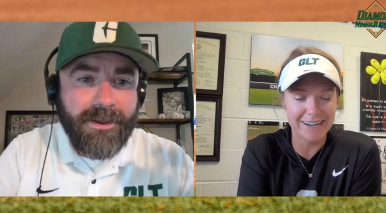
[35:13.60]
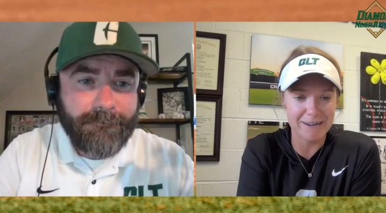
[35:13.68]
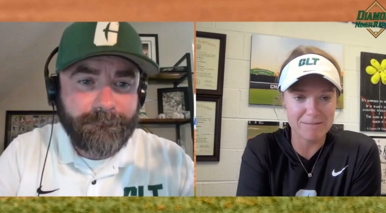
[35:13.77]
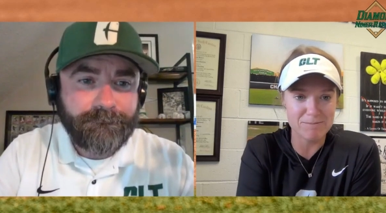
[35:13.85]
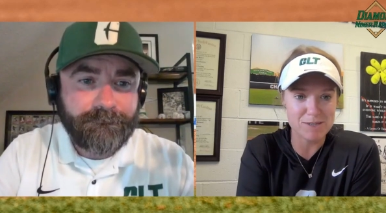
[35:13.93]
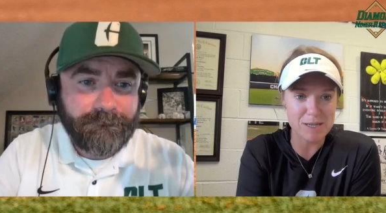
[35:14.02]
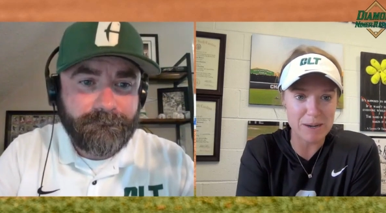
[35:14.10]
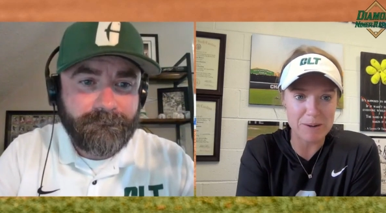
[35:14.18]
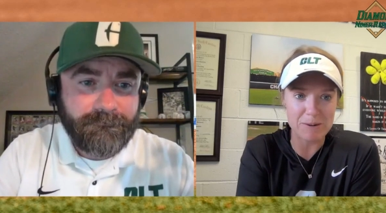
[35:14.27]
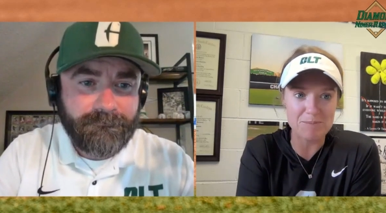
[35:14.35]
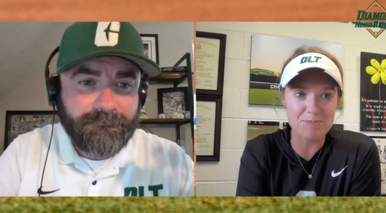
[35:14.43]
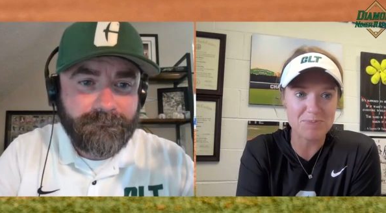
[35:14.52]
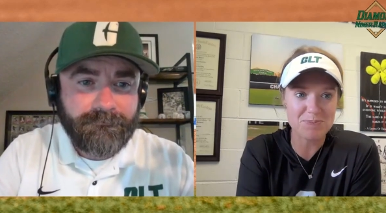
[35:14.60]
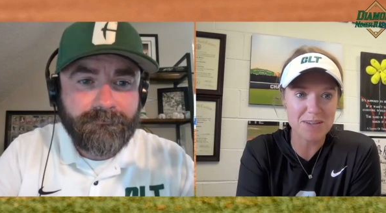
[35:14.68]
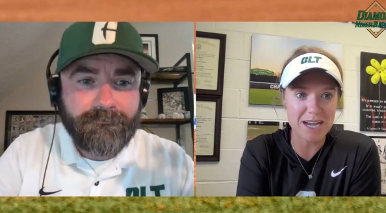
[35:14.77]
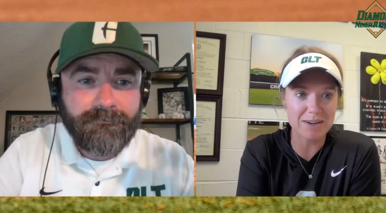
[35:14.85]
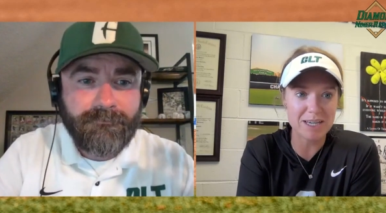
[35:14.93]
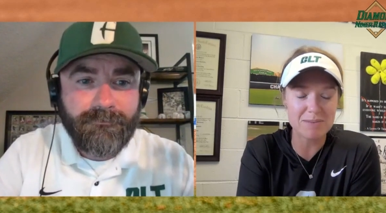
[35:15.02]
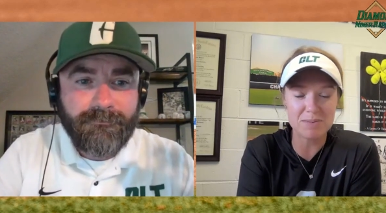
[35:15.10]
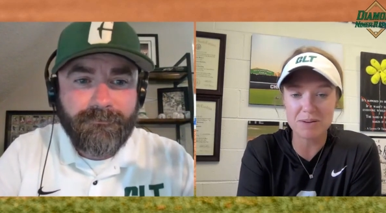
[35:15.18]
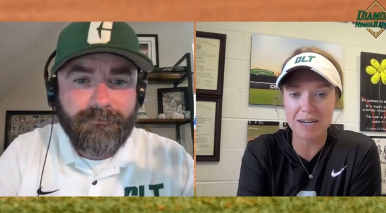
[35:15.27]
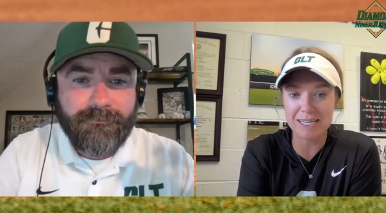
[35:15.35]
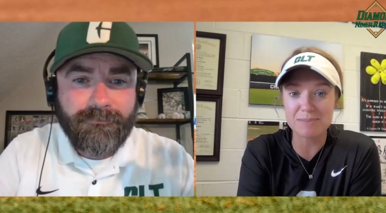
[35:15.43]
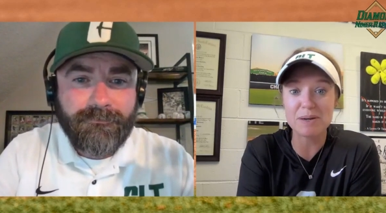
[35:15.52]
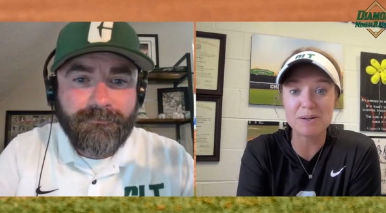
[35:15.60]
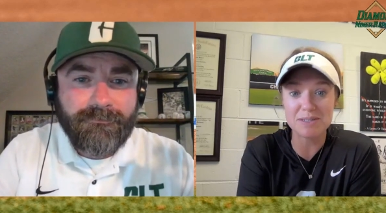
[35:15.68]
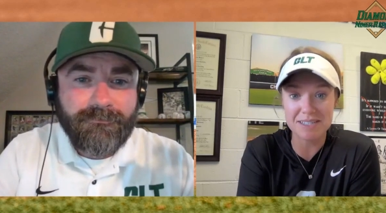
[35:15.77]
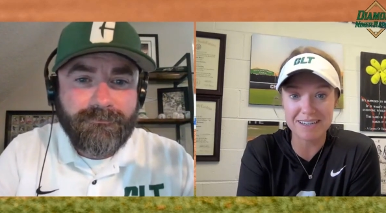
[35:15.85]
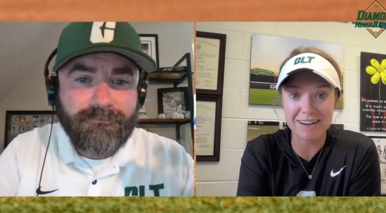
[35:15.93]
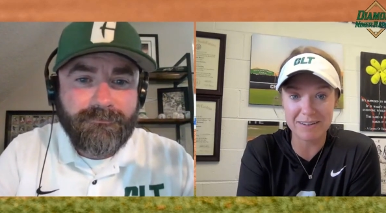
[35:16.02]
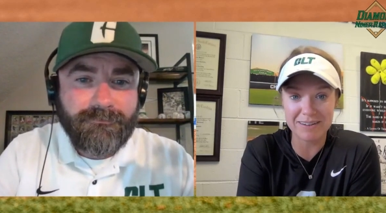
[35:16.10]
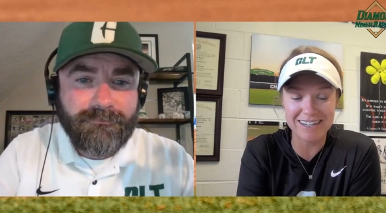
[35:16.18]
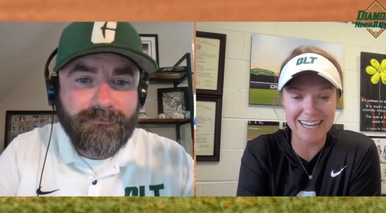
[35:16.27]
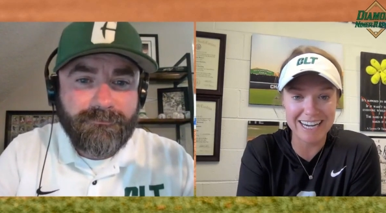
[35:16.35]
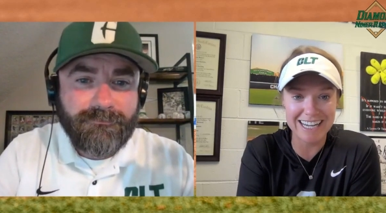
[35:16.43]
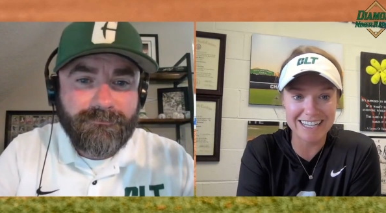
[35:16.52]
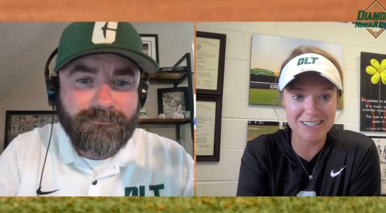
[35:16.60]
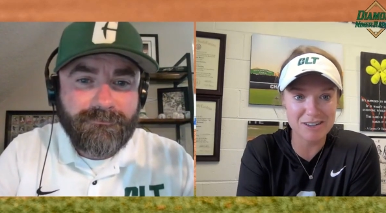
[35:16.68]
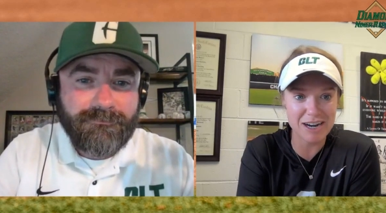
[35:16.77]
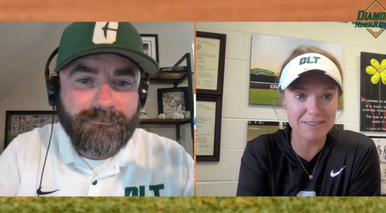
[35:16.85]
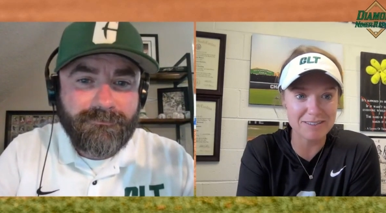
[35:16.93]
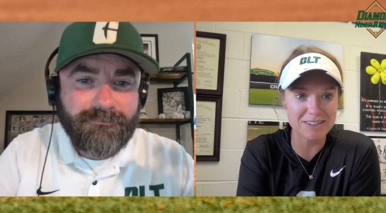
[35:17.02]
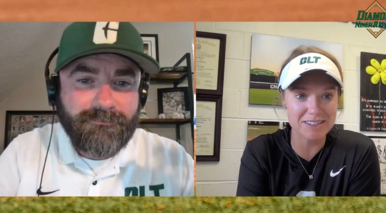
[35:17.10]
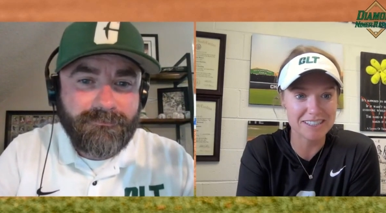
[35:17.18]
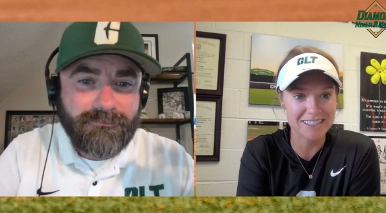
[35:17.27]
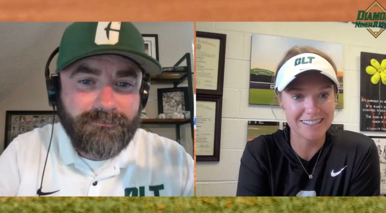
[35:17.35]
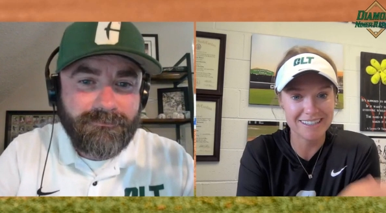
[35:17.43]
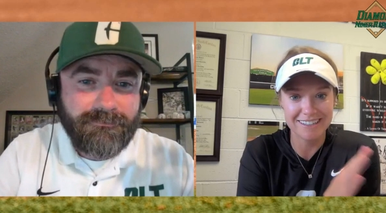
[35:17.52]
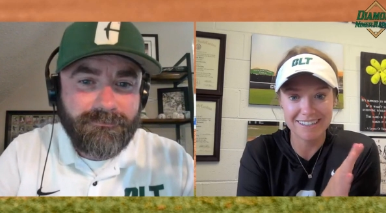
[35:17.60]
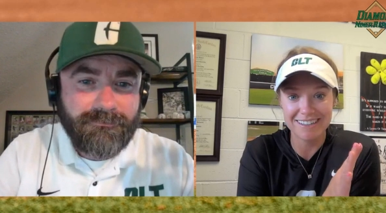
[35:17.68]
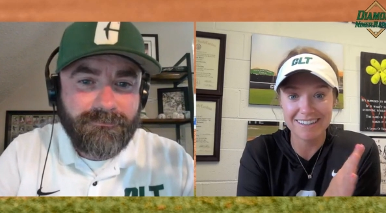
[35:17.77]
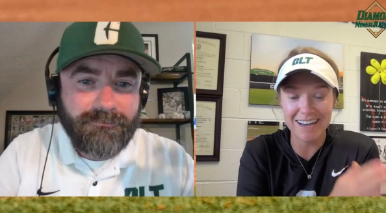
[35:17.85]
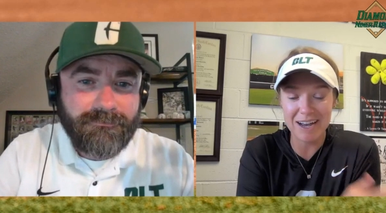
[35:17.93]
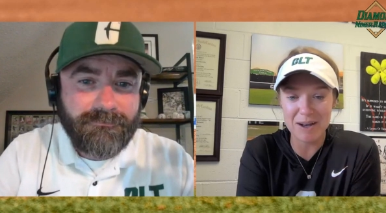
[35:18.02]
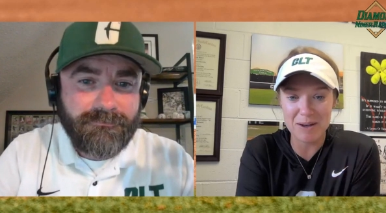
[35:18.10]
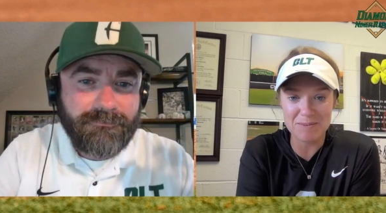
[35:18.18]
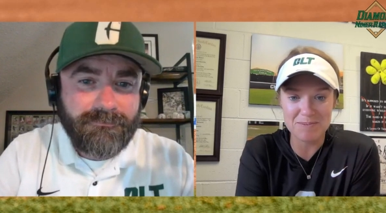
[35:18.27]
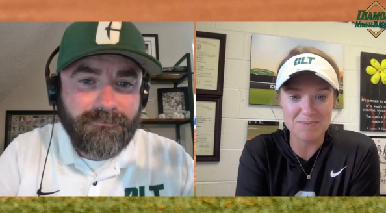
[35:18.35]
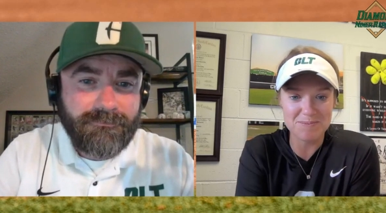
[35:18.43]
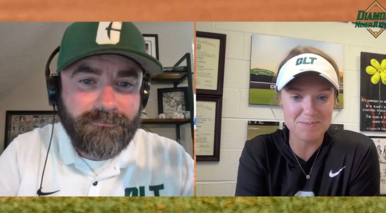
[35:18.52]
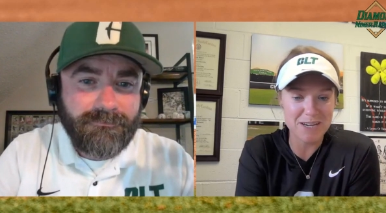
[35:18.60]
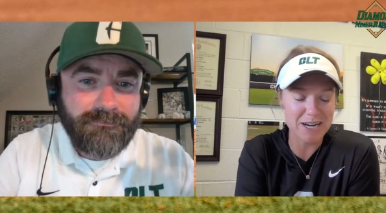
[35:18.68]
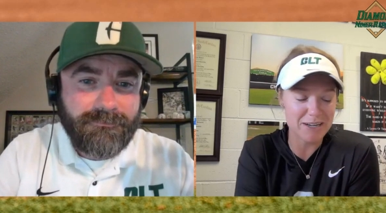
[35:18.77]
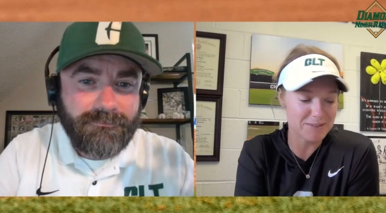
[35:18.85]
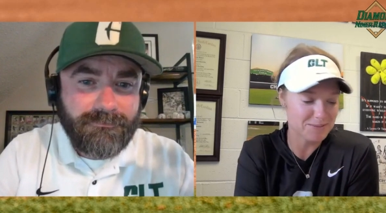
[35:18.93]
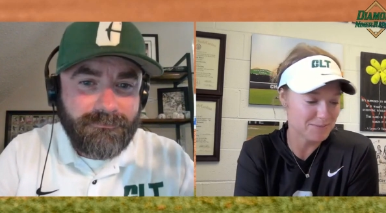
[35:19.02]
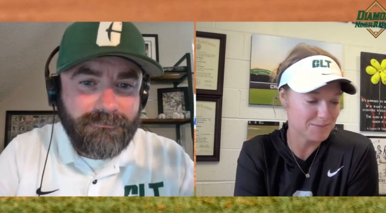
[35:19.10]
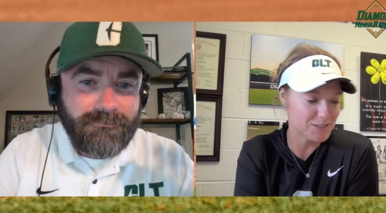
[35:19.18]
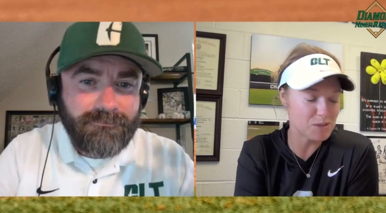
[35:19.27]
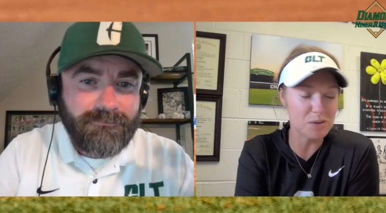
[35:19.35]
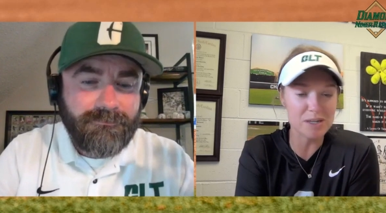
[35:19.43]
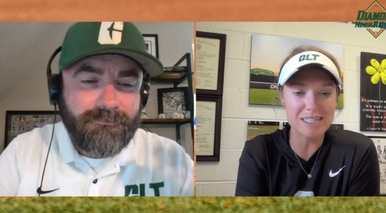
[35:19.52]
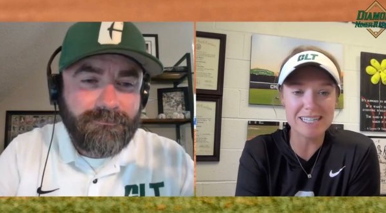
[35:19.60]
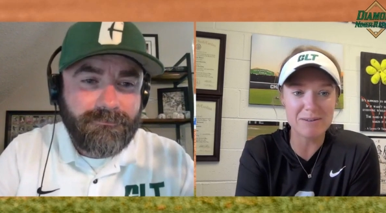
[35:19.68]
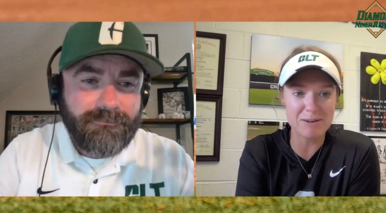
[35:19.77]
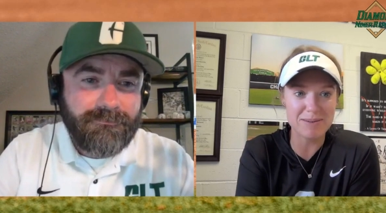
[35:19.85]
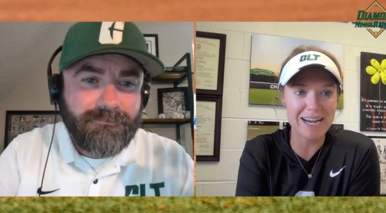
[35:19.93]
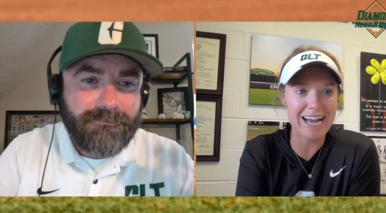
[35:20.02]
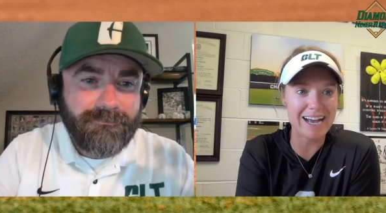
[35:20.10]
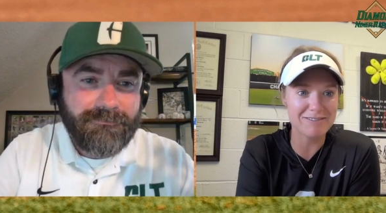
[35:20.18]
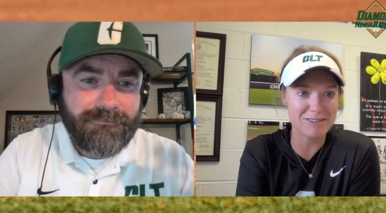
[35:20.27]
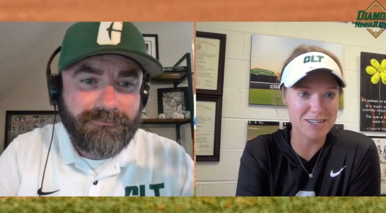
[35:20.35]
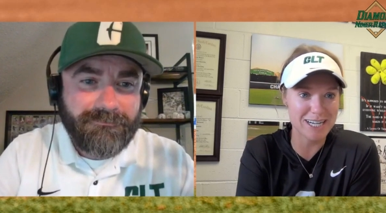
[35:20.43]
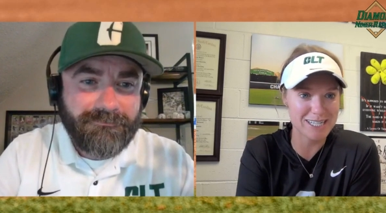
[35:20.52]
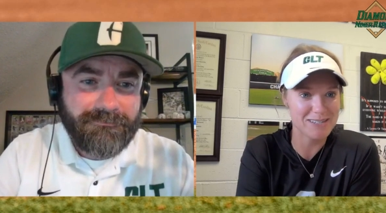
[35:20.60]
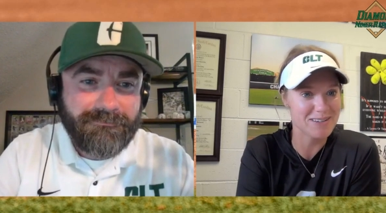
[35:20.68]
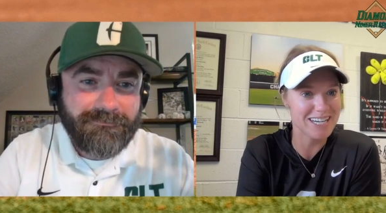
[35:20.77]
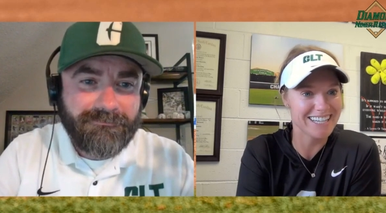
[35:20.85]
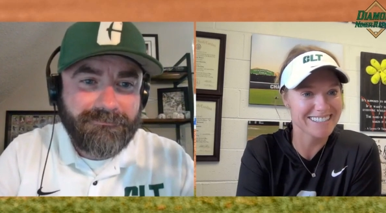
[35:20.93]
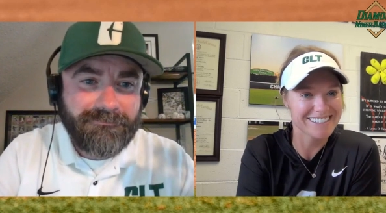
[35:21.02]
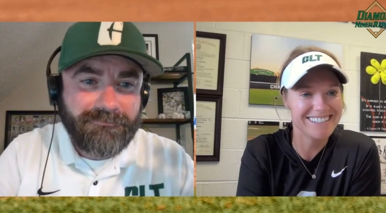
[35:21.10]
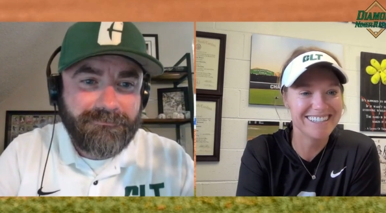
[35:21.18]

Speaker 1: Yeah. Um, so I'll keep you guys posted on any travel um, you know, stories that we might have for next week.